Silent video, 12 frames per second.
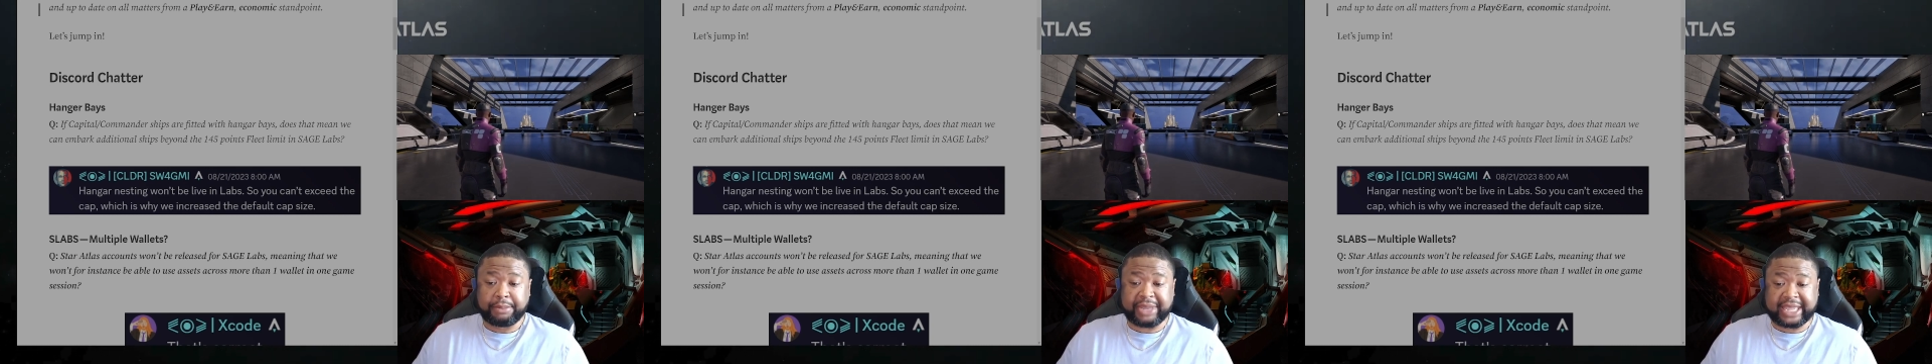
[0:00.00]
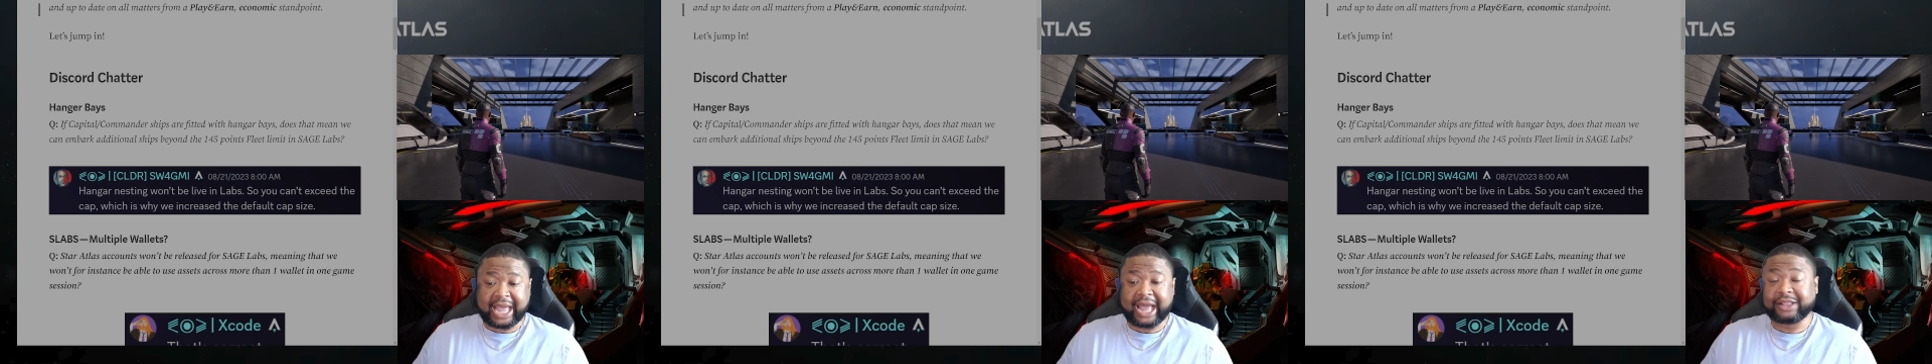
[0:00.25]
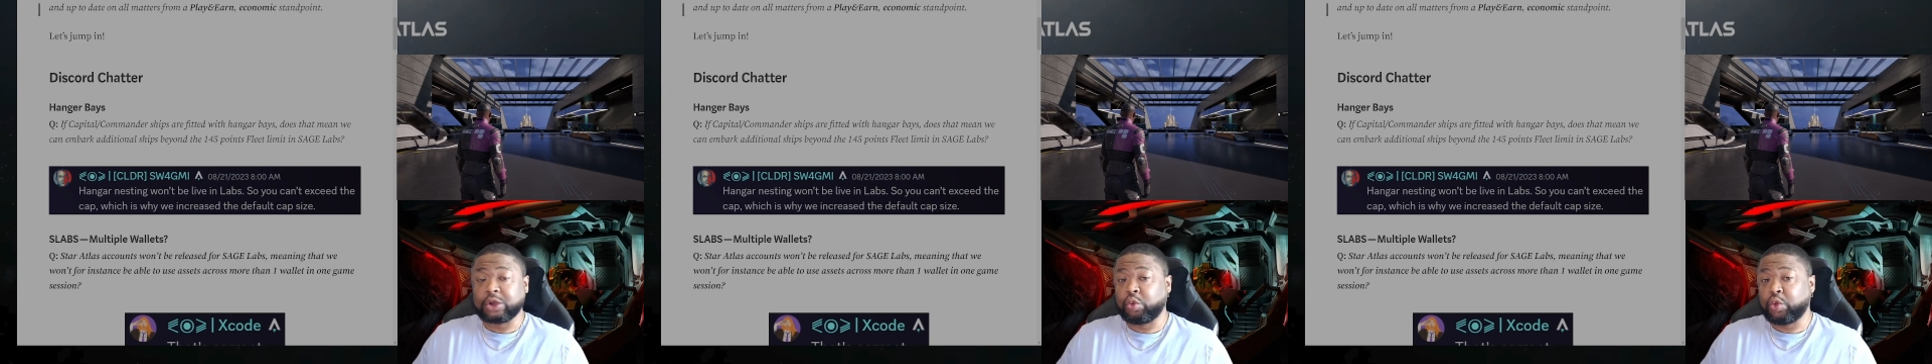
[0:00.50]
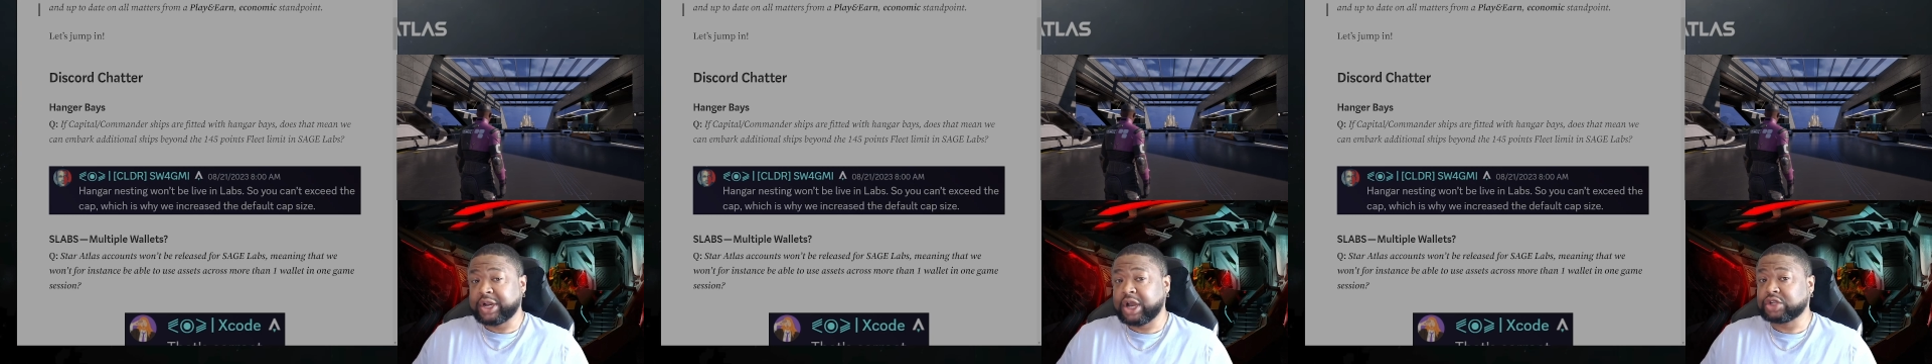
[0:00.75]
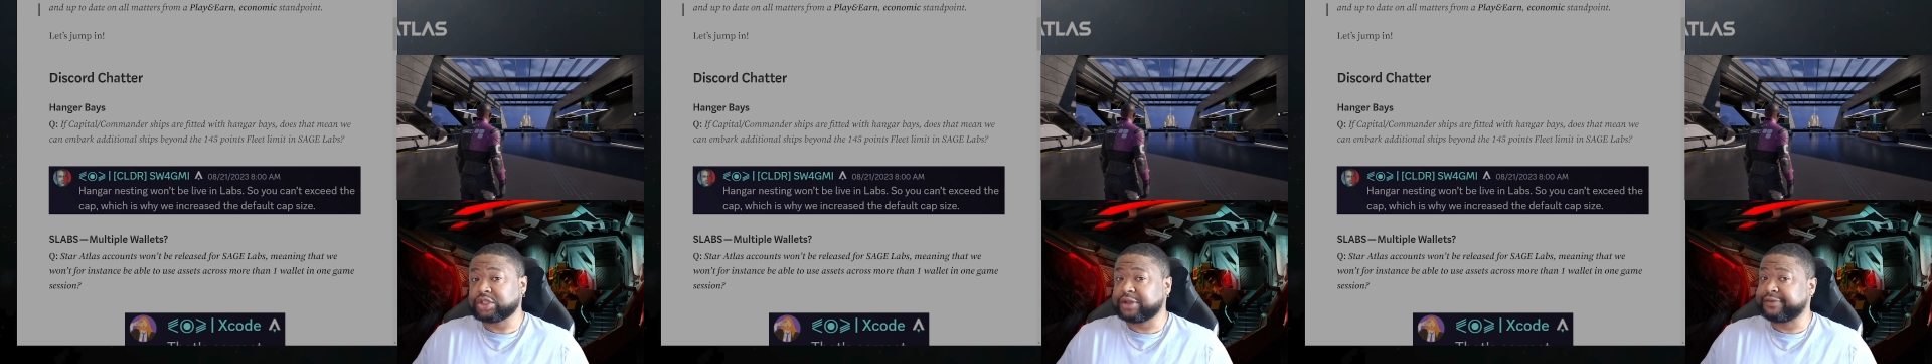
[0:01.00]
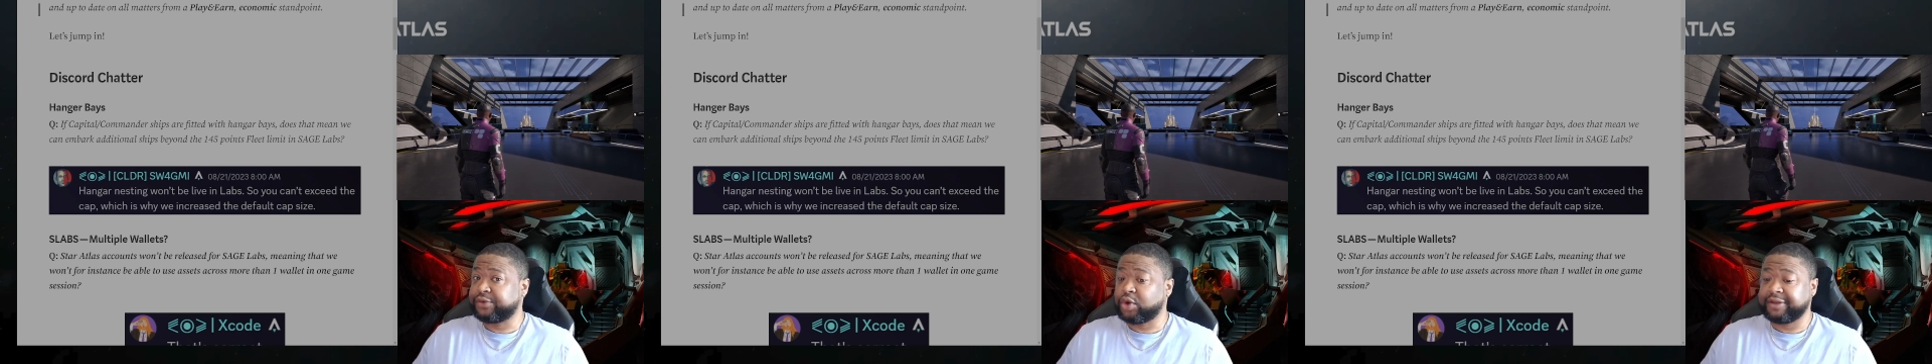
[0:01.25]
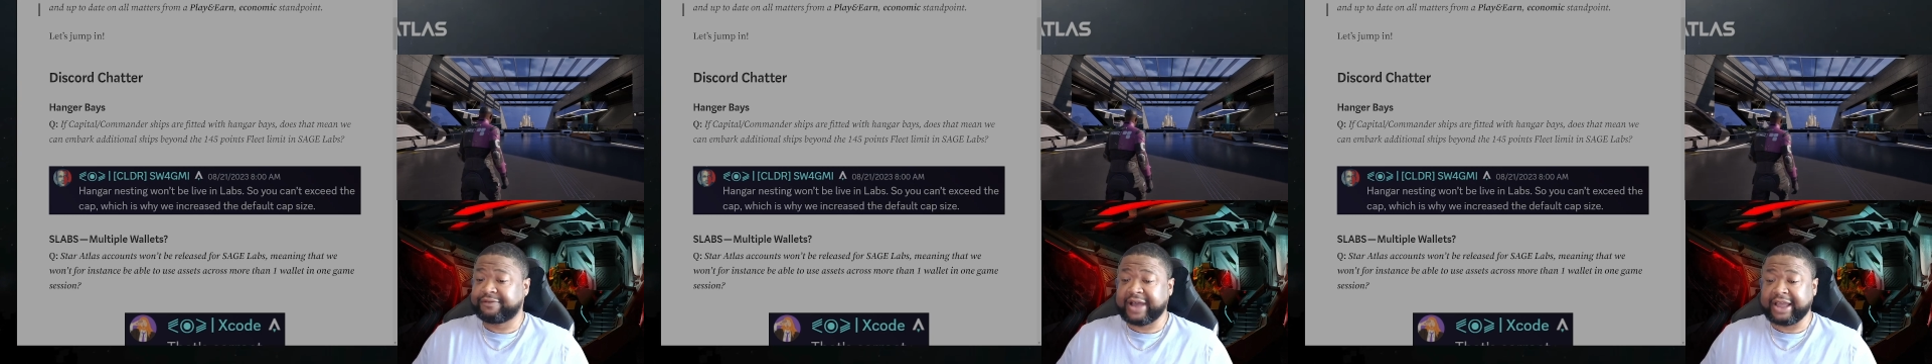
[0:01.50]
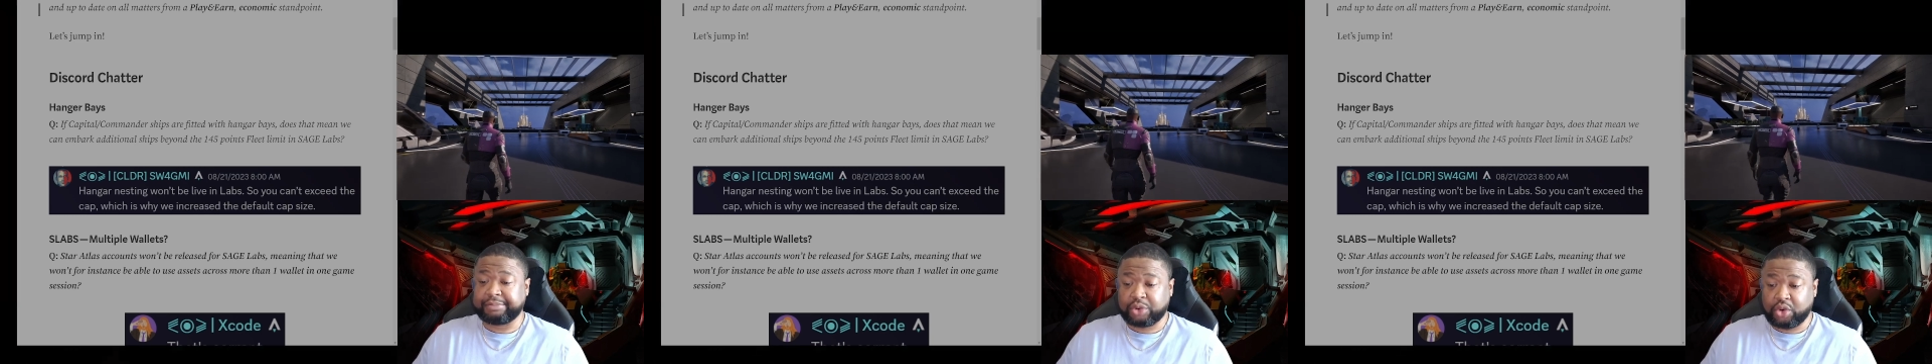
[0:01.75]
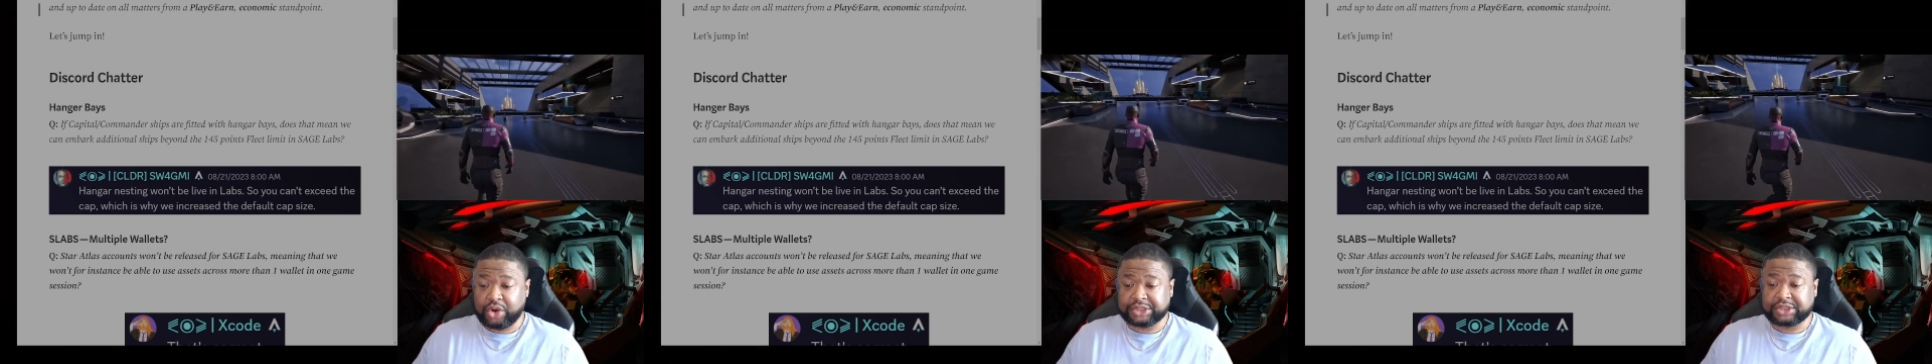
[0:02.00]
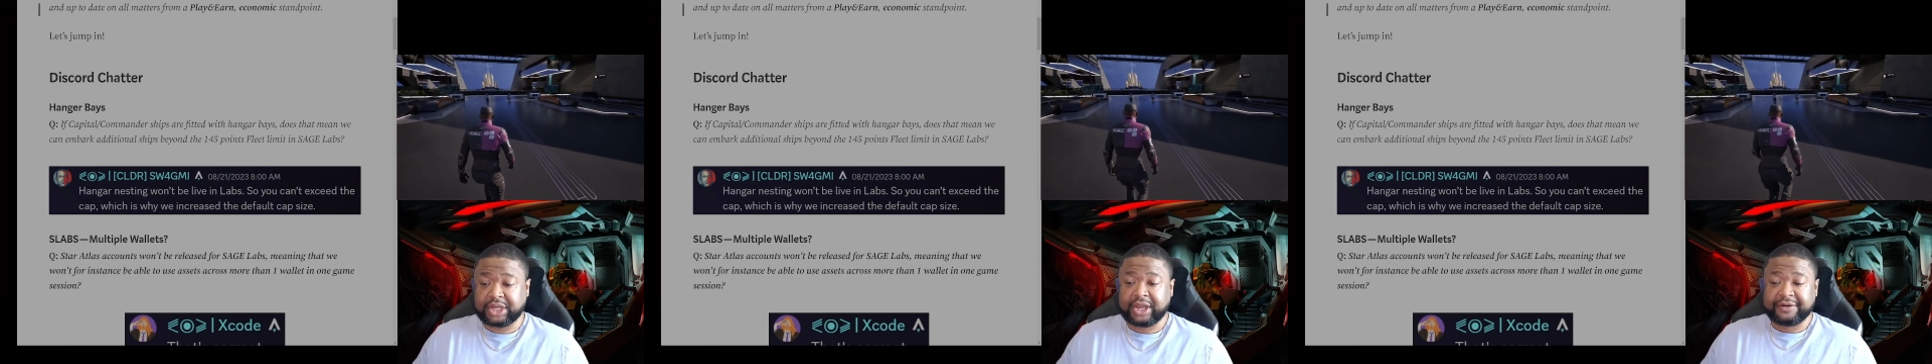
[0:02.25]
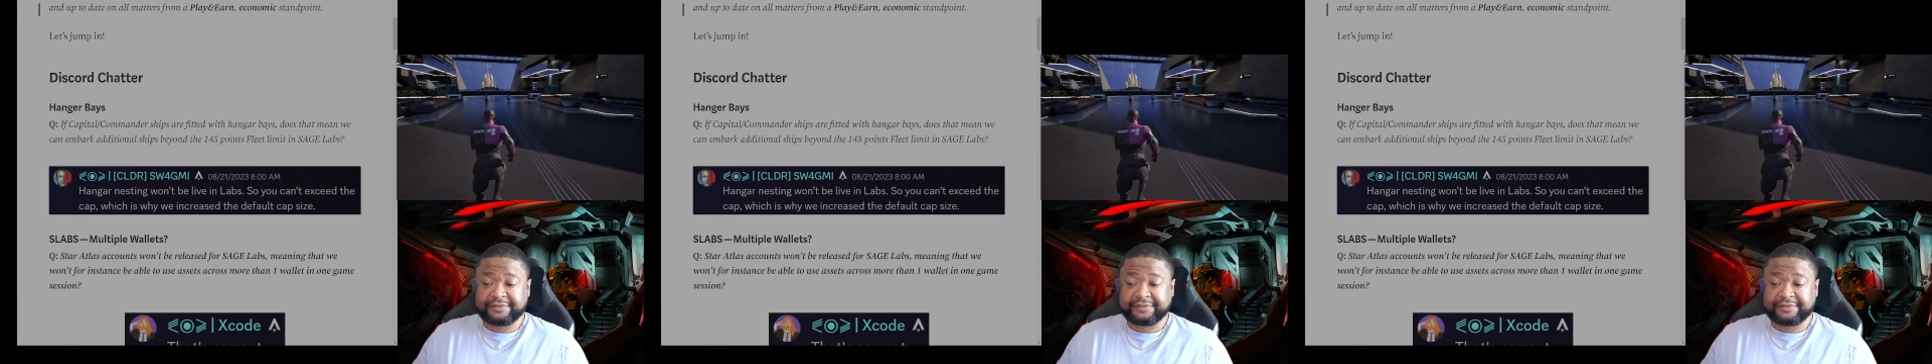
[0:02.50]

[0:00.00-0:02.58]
beyond the 145 points